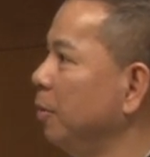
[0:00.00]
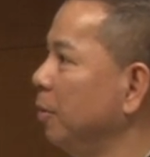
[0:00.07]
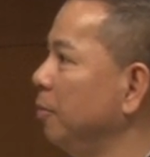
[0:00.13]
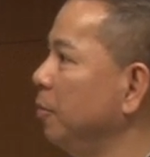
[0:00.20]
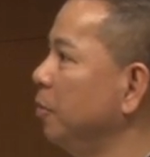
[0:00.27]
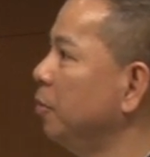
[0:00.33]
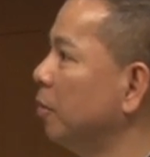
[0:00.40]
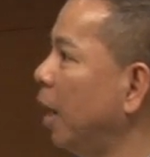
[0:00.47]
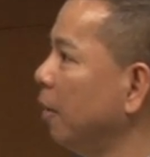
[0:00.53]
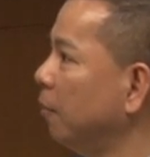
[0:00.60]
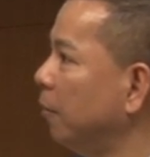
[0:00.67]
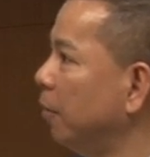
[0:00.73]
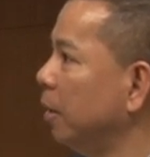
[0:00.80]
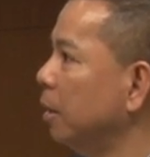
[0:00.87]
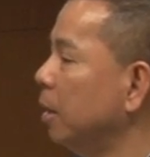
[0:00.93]
You, you
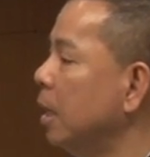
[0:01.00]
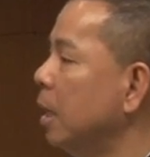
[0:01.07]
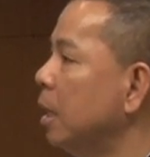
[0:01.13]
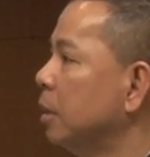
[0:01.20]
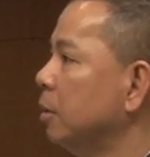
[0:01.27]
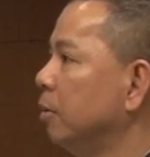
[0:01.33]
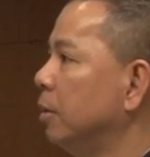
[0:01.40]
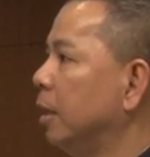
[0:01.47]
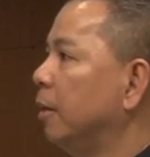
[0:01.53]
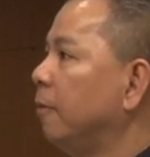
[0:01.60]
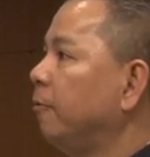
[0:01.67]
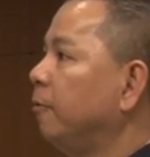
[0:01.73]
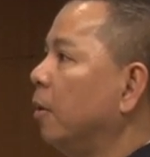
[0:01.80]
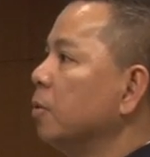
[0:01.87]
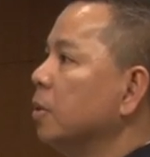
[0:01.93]
drive one, so
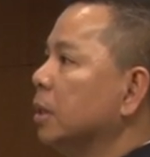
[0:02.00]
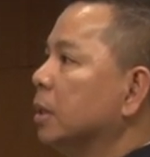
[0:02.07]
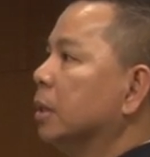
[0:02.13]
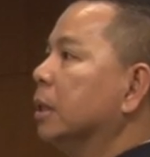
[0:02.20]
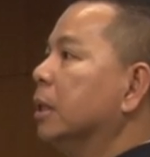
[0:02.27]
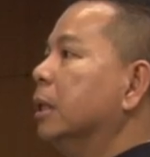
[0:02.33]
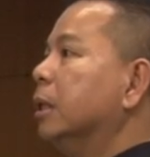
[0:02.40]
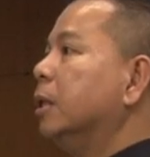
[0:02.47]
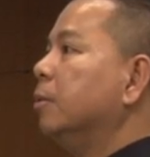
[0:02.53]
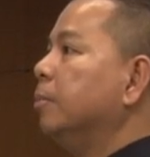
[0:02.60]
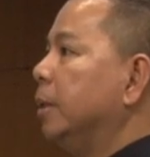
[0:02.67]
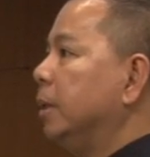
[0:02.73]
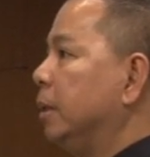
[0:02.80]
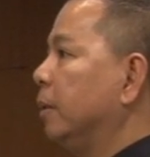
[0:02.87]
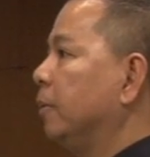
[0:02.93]
their focus is a little
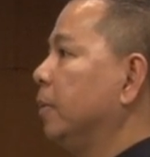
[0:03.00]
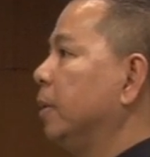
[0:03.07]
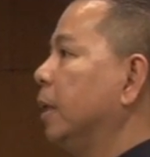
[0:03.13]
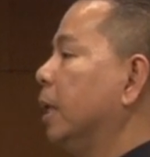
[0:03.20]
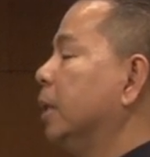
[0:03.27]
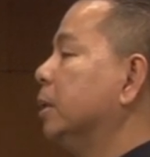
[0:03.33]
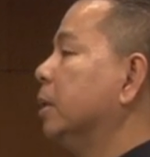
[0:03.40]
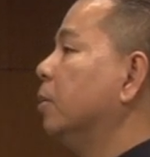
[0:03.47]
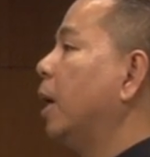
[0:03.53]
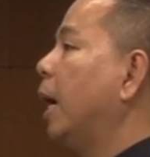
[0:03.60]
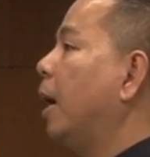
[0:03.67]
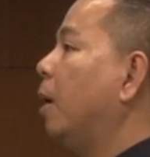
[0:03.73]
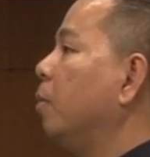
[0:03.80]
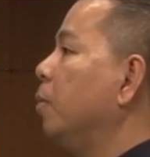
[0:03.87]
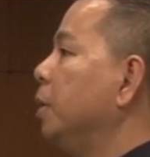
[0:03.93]
bit different, and so
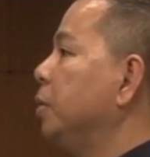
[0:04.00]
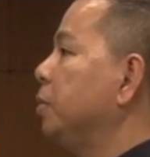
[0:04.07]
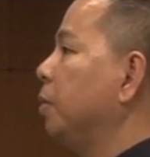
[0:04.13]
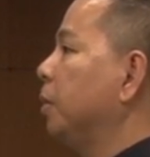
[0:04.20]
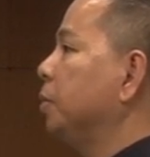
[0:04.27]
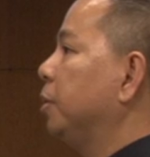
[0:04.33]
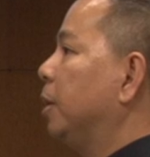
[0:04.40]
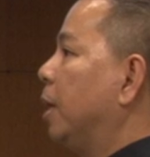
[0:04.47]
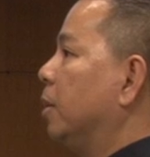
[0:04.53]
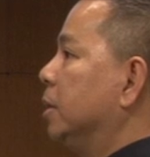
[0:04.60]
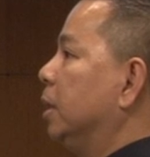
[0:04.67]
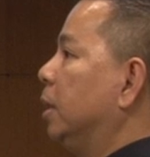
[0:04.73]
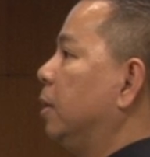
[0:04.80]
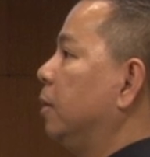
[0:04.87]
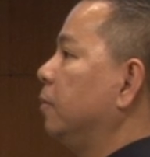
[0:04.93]
how we structure
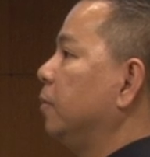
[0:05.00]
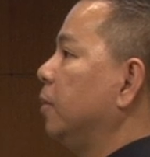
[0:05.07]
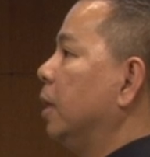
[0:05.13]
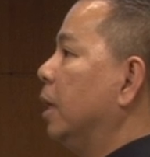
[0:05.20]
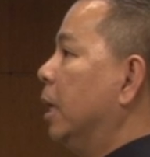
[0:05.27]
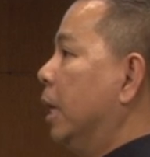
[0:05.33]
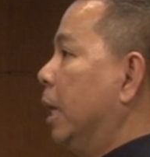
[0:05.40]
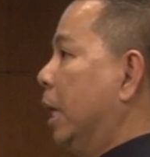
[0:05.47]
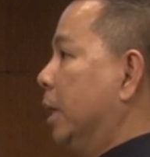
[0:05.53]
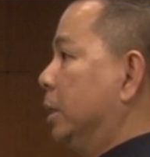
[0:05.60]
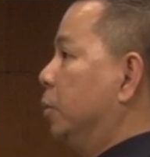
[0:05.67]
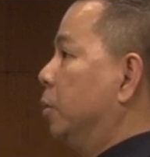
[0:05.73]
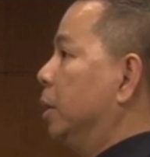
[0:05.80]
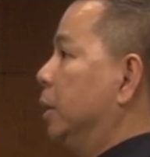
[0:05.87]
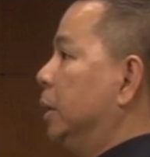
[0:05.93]
ourselves as
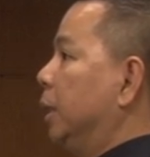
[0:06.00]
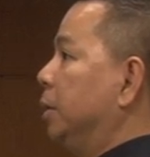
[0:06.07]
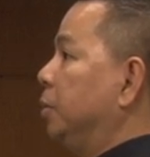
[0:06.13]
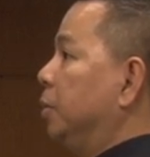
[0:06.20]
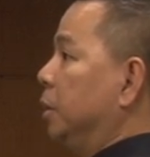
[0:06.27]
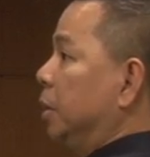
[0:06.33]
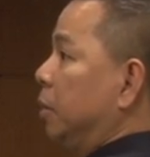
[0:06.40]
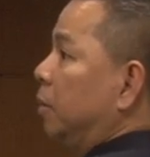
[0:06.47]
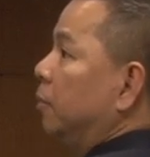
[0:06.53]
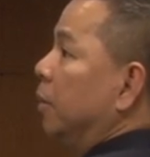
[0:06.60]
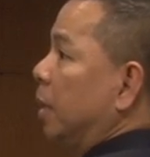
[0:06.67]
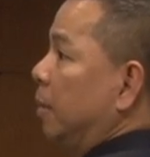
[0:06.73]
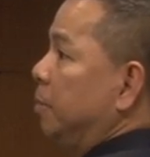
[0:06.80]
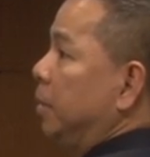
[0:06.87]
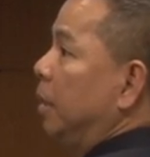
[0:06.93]
an organization to serve a
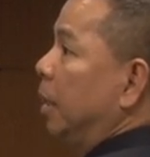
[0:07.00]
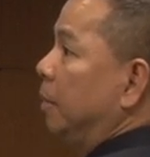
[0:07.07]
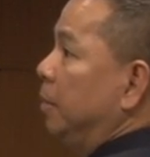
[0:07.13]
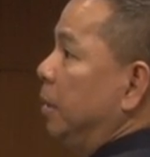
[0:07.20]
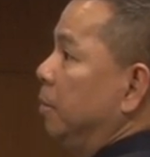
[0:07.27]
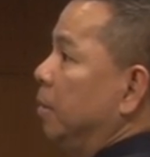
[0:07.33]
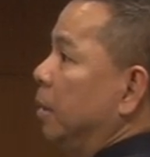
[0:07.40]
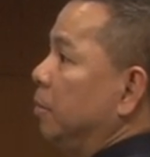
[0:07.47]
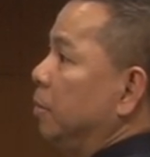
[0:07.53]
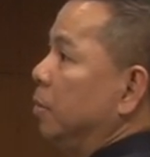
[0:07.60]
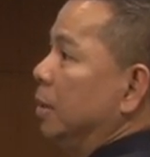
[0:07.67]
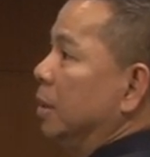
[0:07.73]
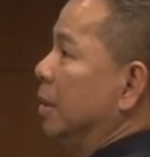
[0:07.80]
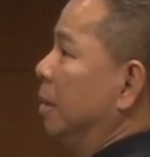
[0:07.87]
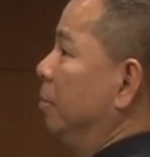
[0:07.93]
company like
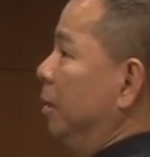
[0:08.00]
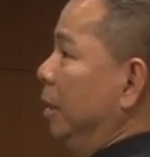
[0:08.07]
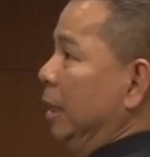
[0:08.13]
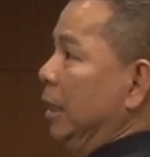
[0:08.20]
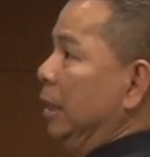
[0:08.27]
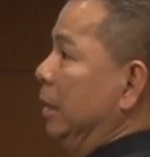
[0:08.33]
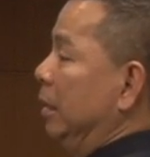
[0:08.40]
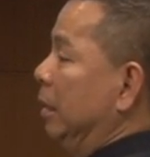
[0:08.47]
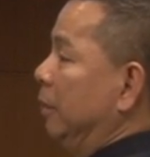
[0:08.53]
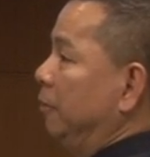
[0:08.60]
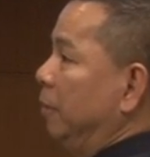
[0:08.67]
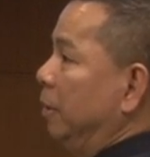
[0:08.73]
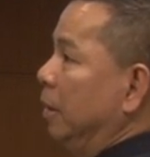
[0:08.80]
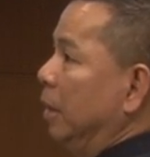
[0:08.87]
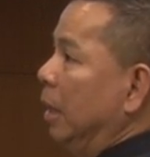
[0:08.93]
BMW is completely
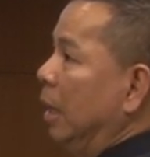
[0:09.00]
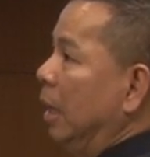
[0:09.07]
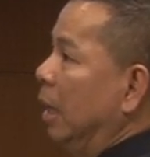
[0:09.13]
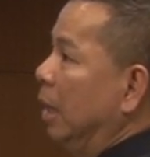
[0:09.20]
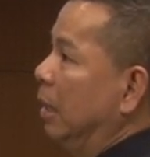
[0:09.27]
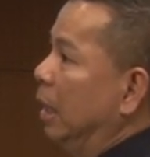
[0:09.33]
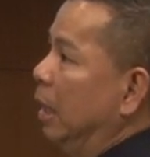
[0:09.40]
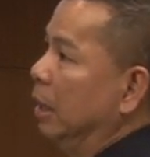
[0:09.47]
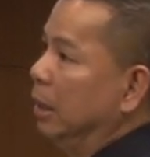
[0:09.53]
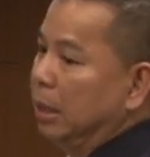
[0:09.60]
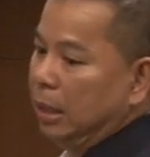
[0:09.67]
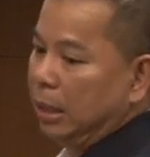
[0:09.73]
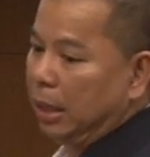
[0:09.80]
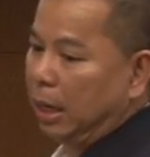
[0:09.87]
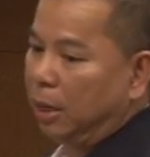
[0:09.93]
different than
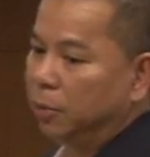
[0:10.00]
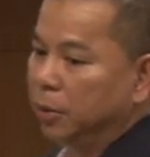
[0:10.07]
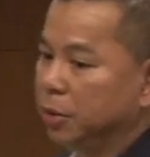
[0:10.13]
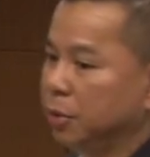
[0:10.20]
how we